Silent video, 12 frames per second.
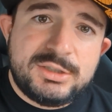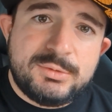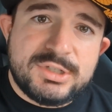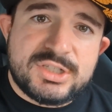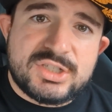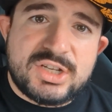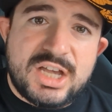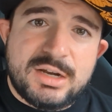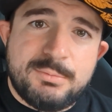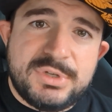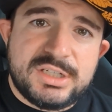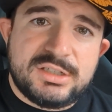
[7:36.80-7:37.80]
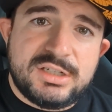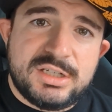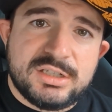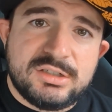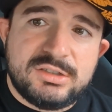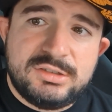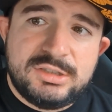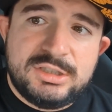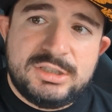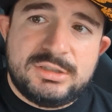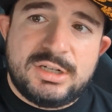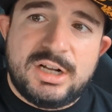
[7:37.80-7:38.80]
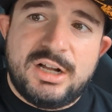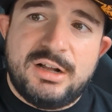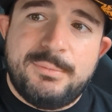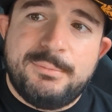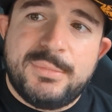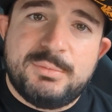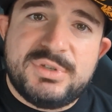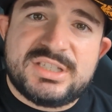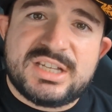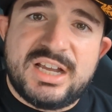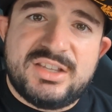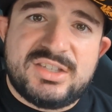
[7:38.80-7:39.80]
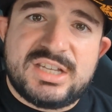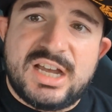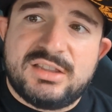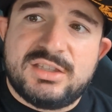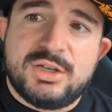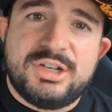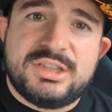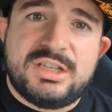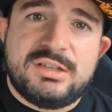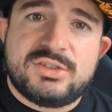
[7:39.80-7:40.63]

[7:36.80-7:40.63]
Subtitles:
which is not a big deal. But besides that, the only thing